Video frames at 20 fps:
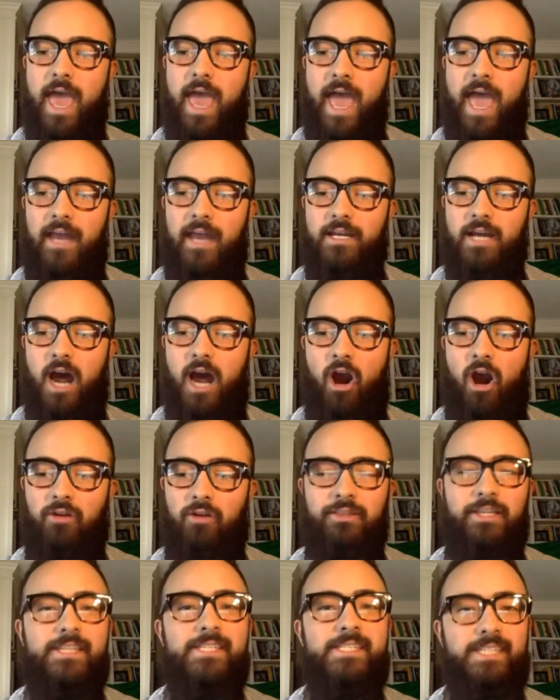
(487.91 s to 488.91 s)
and our
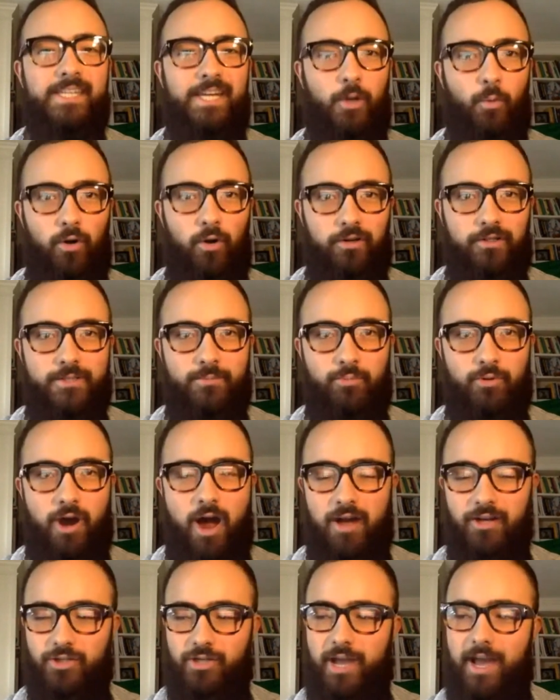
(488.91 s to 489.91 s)
Listening Works
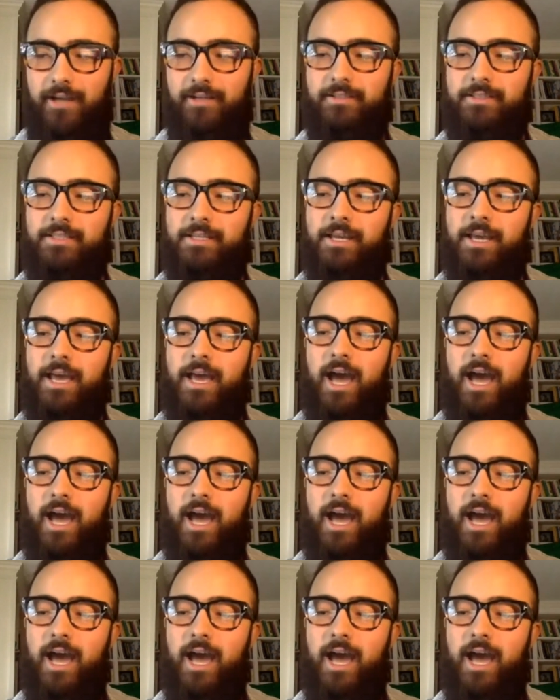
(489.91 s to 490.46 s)
project,